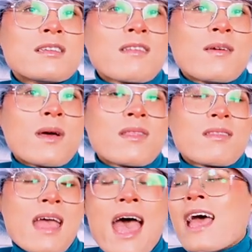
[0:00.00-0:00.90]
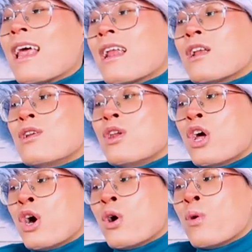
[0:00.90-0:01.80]
to say about this hat. And I
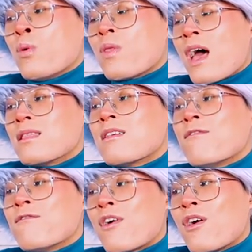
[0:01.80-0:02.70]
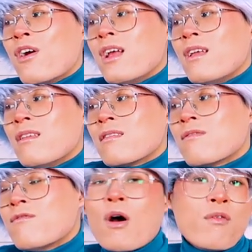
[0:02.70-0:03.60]
know that the fur is
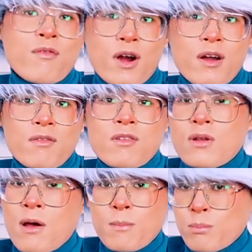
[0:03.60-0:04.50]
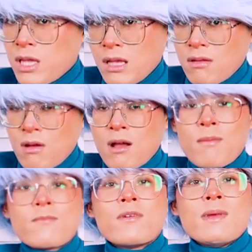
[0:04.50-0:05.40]
faux fur. So don't, please don't
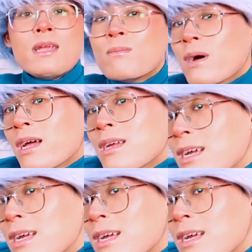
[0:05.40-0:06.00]
come for me. But